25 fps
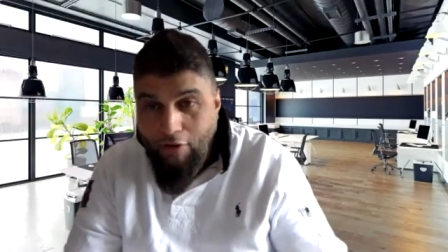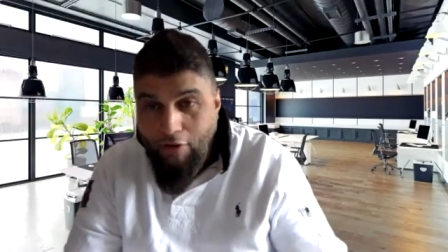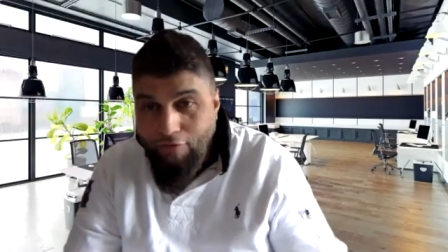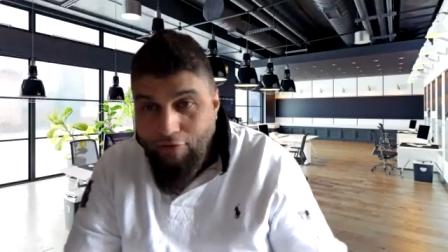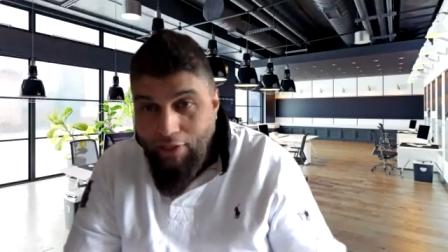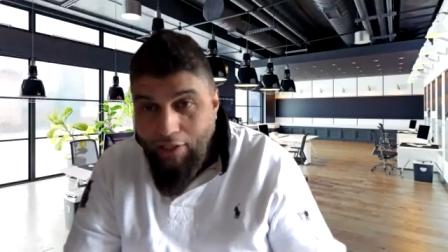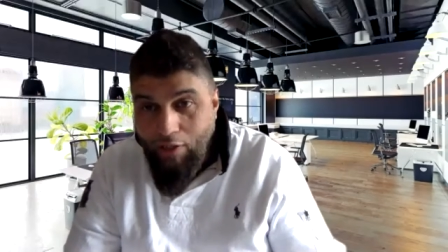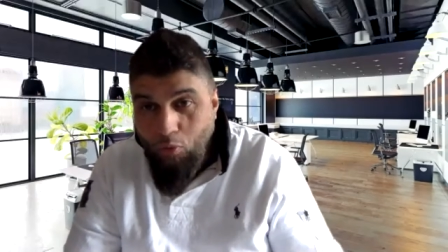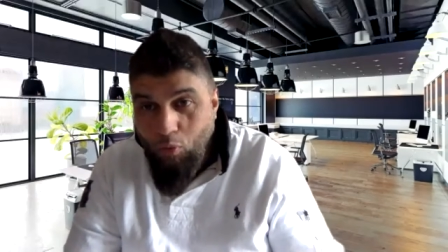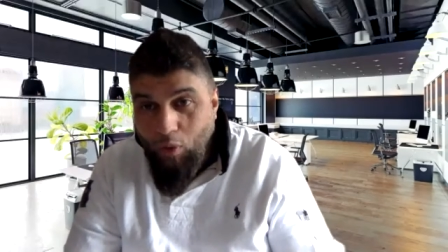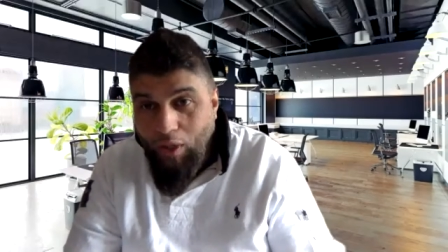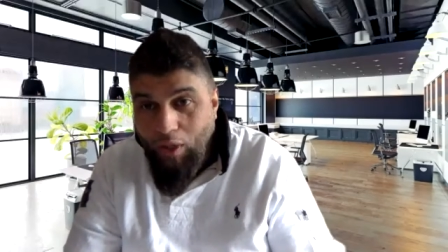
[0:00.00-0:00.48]

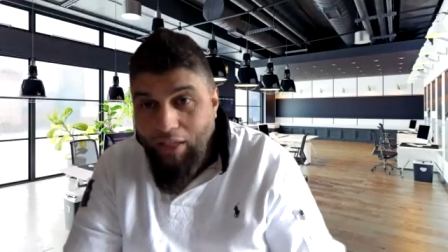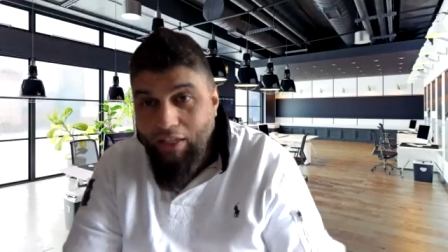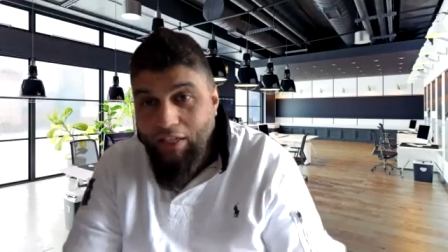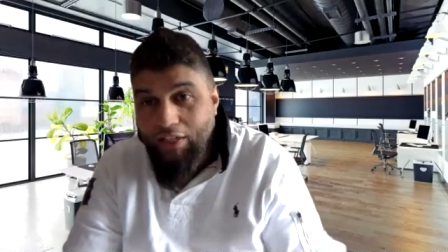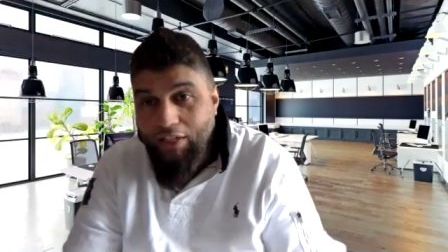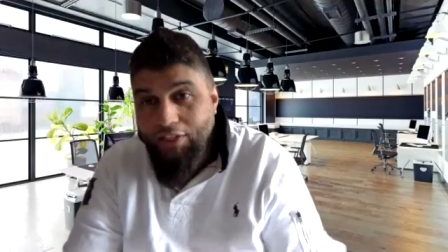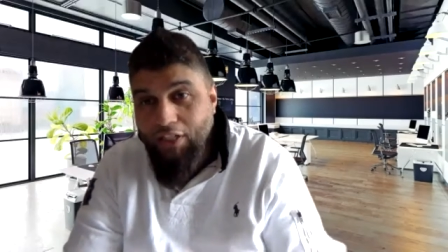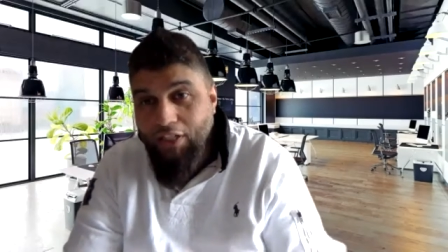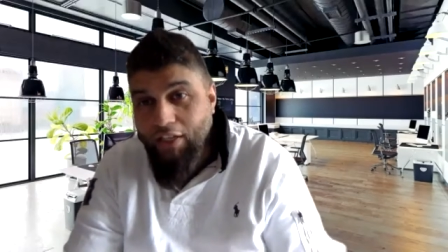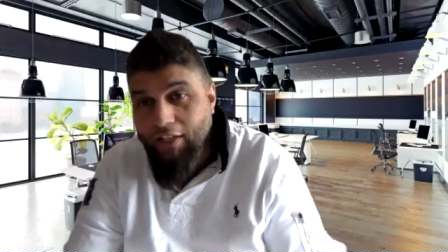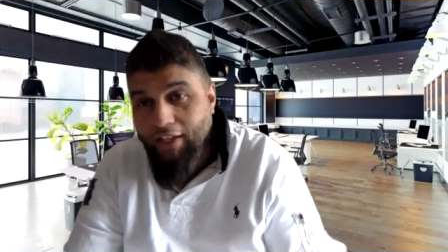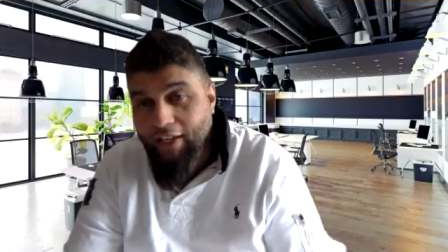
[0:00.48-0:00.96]
very well
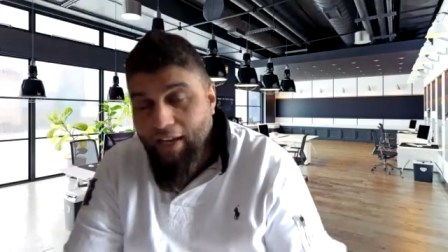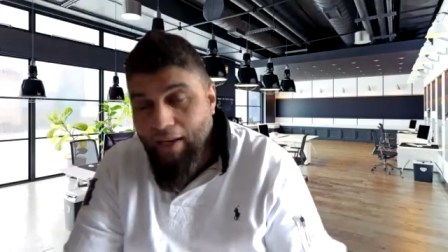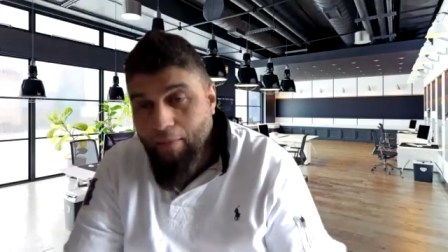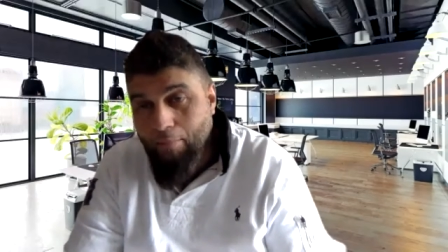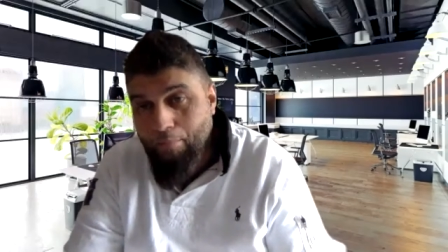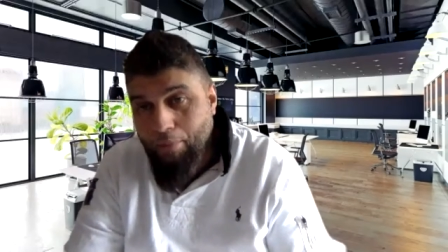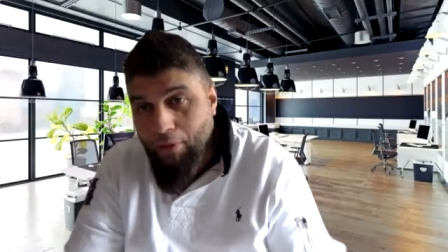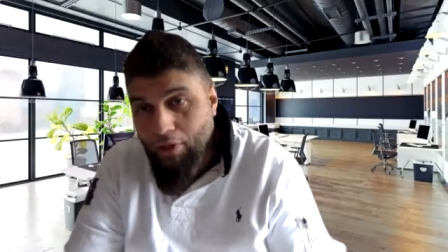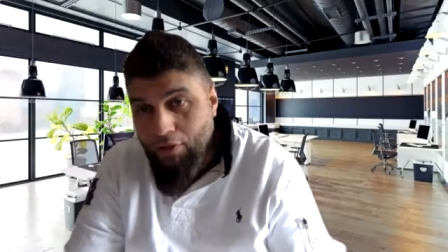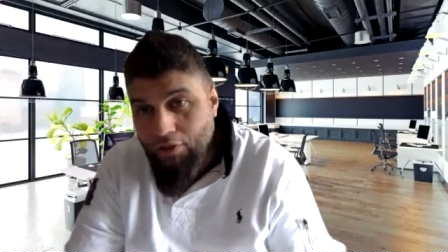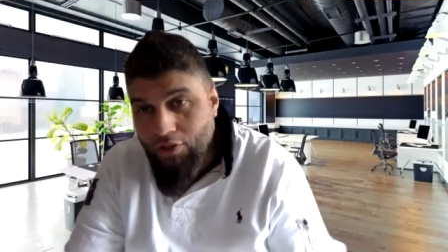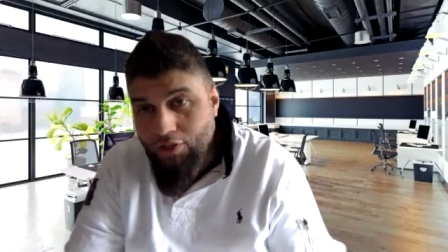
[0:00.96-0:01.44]
until you get
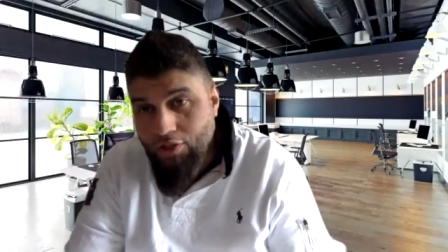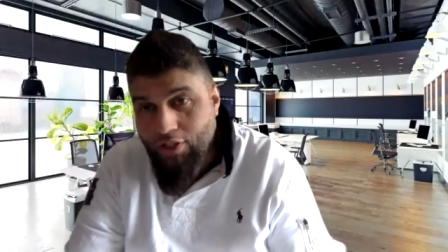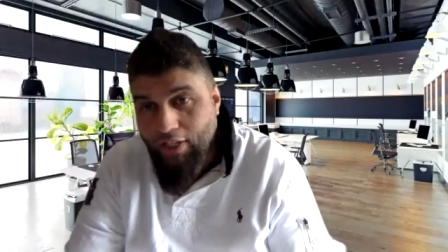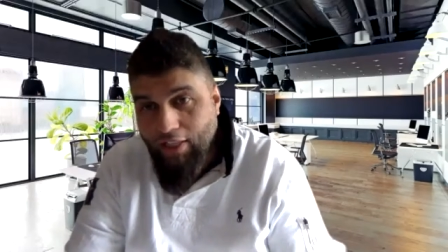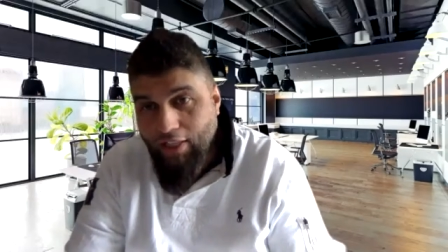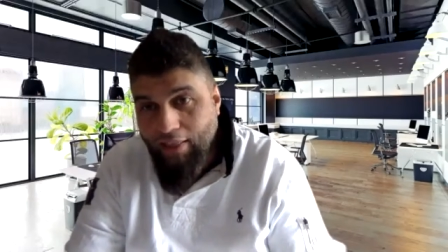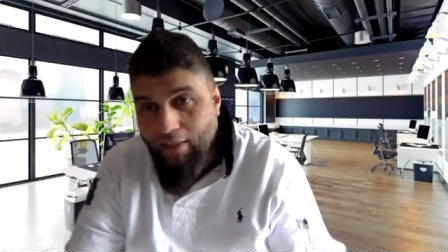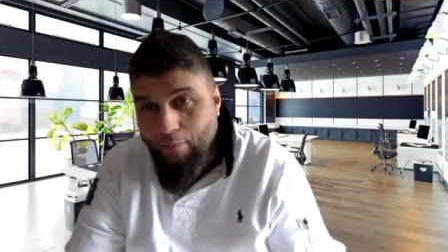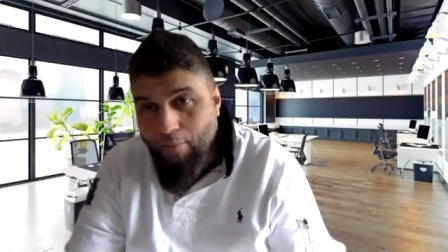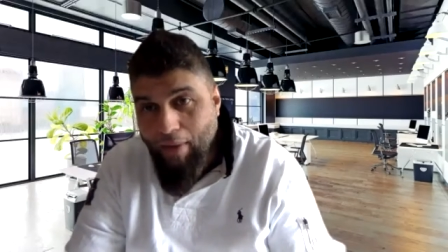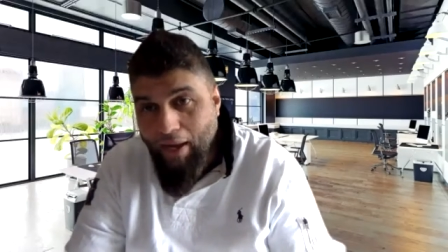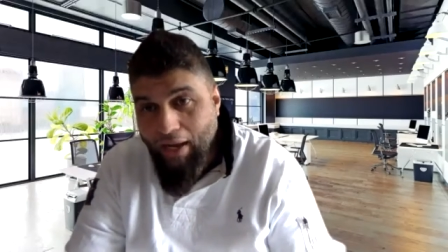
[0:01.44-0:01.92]
punched
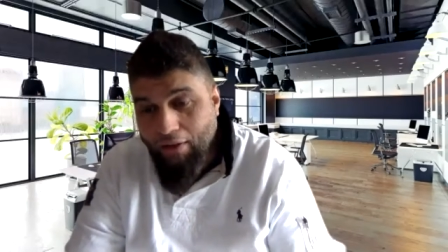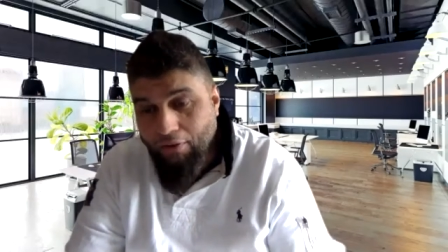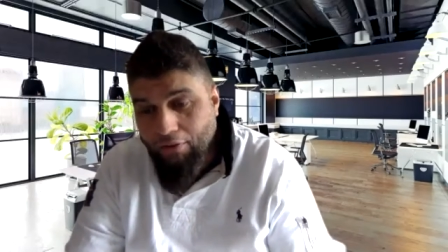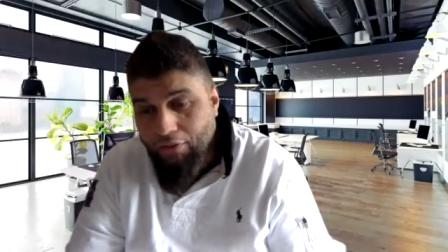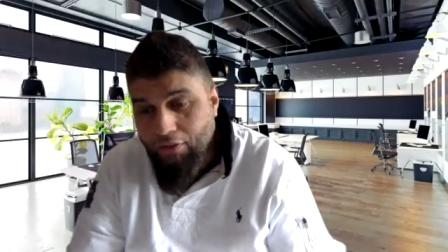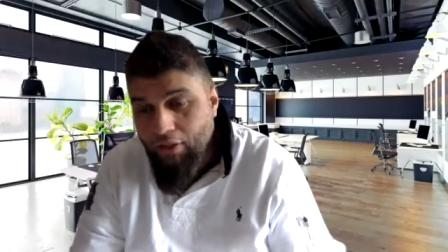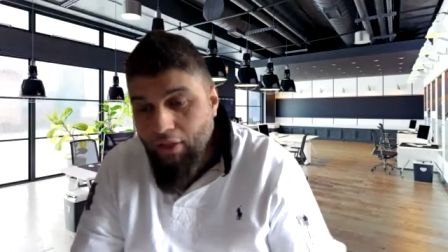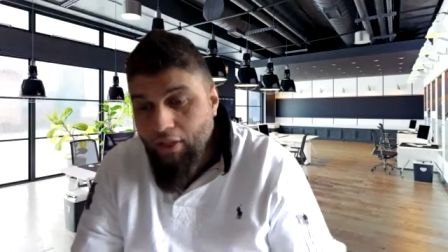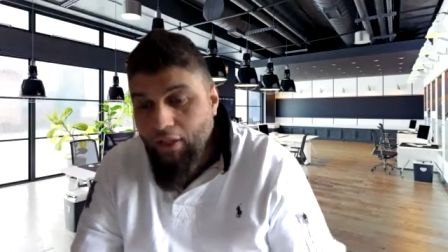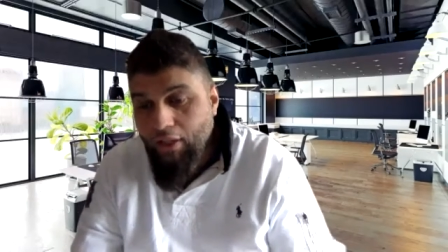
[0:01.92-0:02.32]
in the mouth.